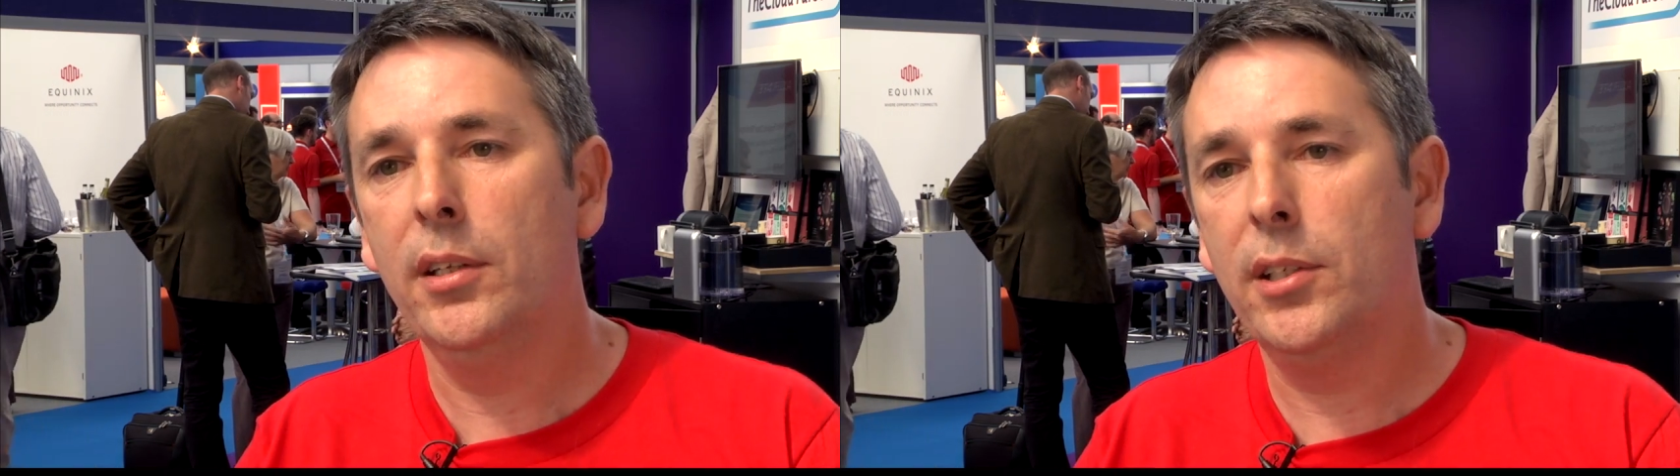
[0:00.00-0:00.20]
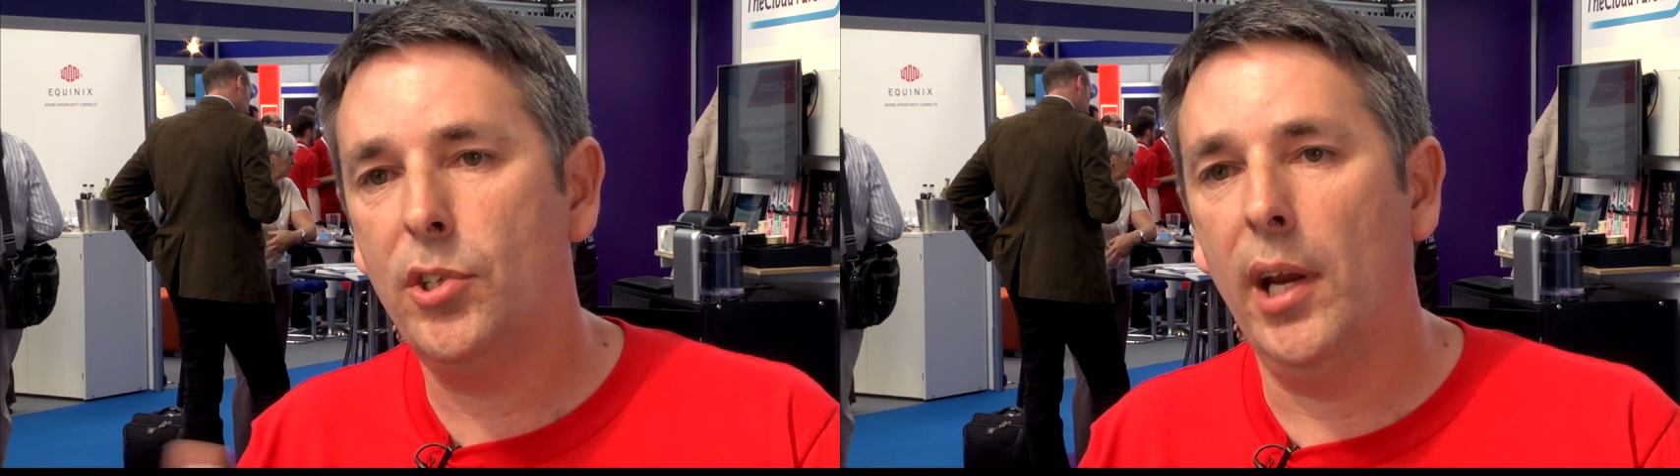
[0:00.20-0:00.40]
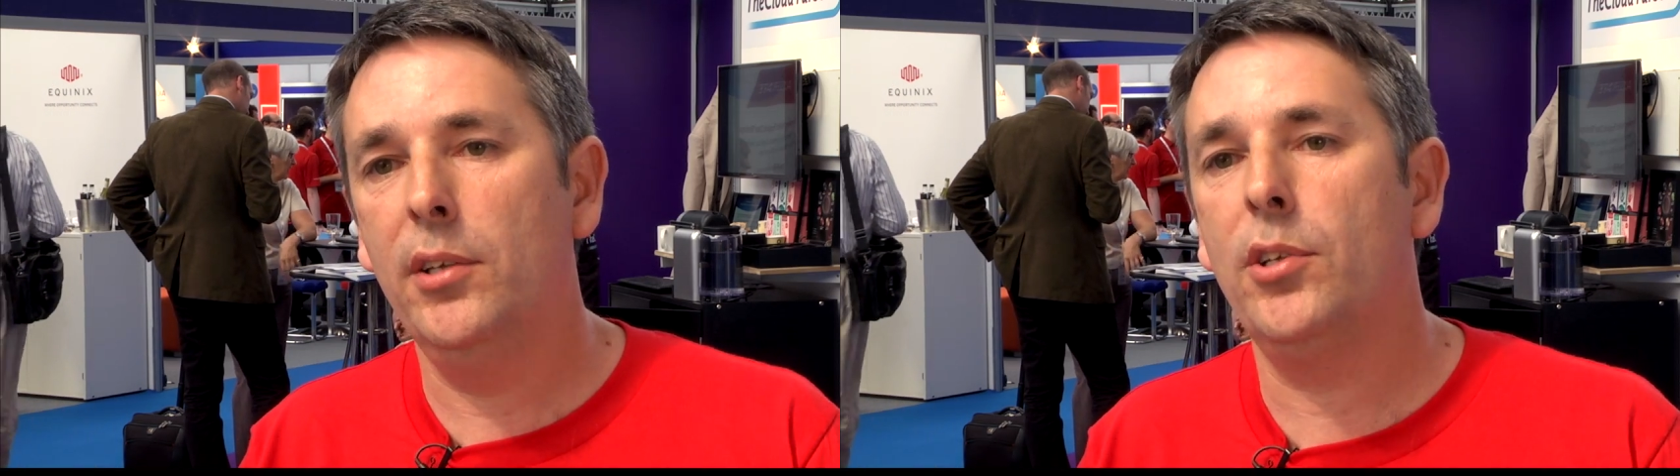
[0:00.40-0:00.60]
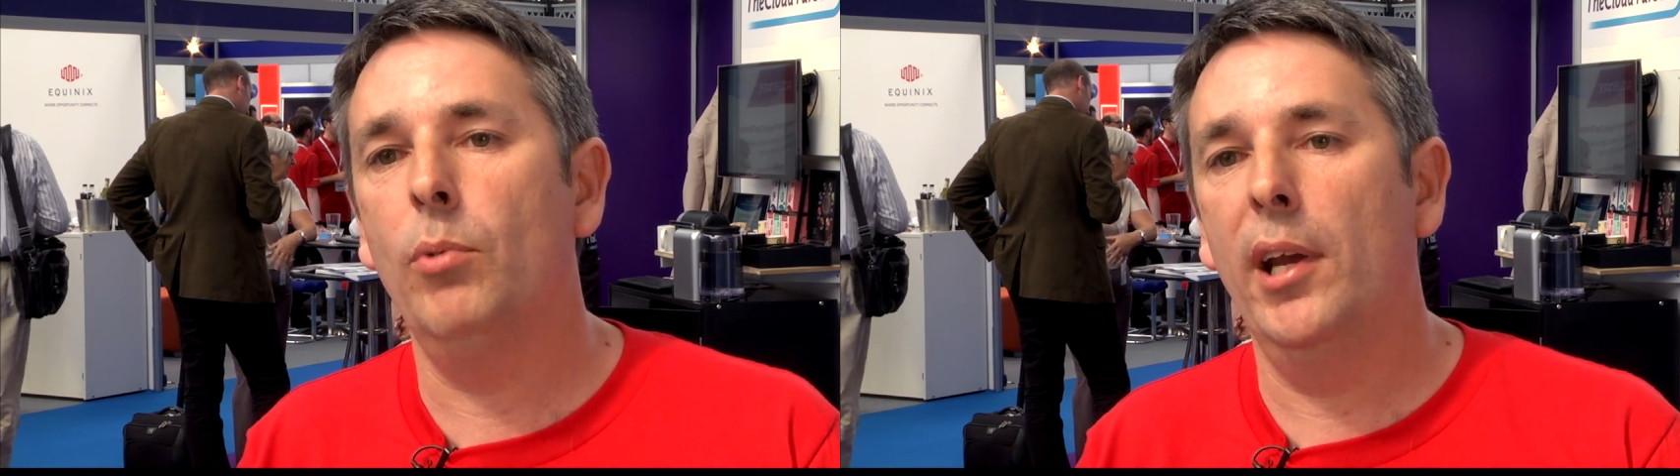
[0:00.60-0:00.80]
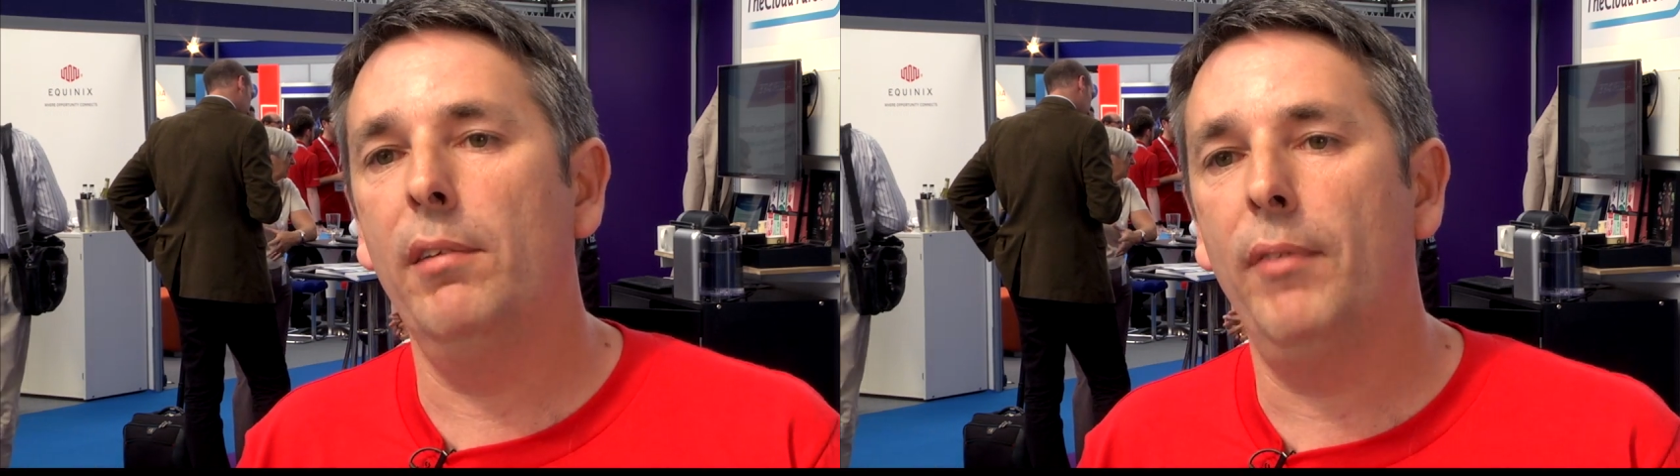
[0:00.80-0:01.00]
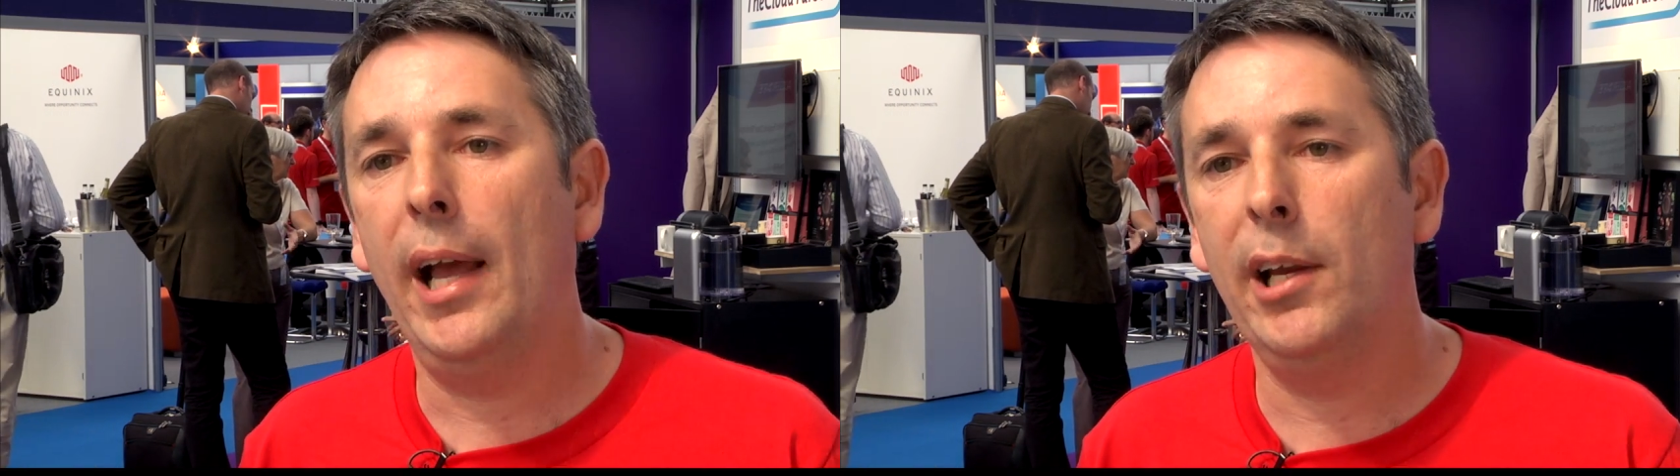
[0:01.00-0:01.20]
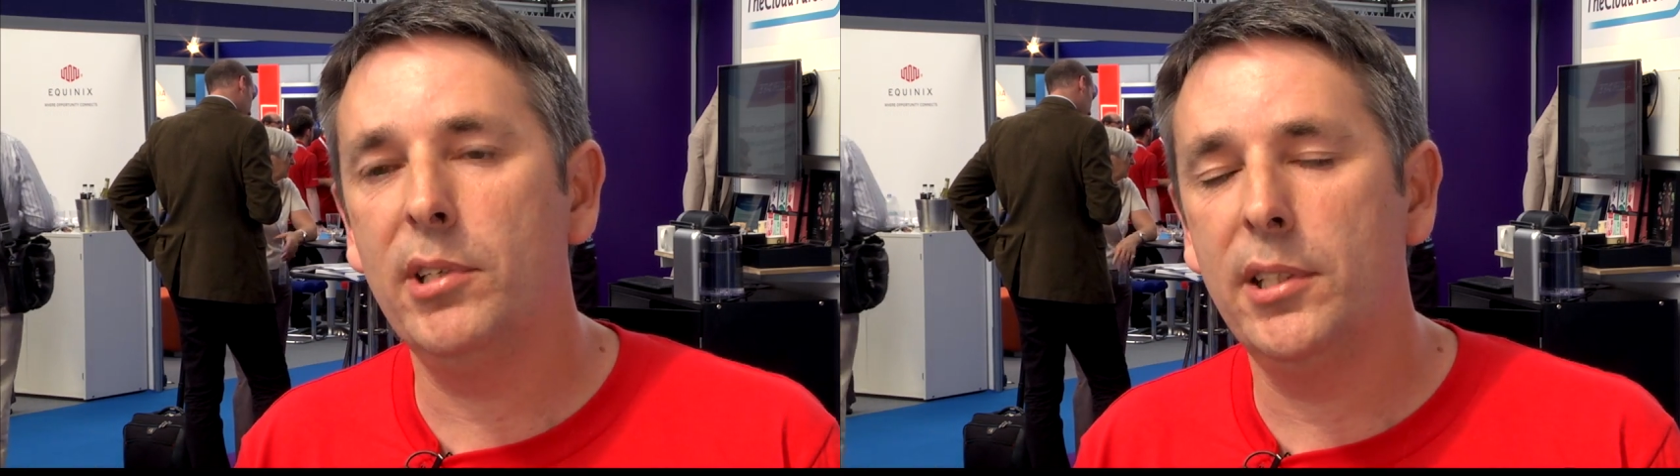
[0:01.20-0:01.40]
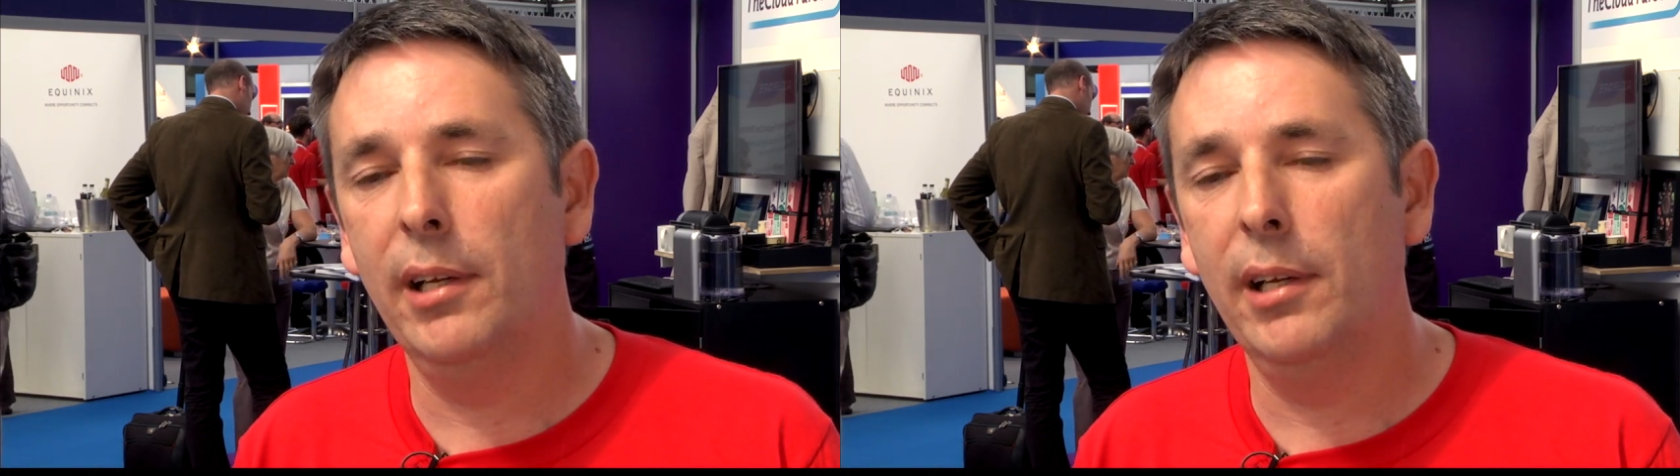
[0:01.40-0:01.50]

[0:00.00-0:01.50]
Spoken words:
to change the way that value is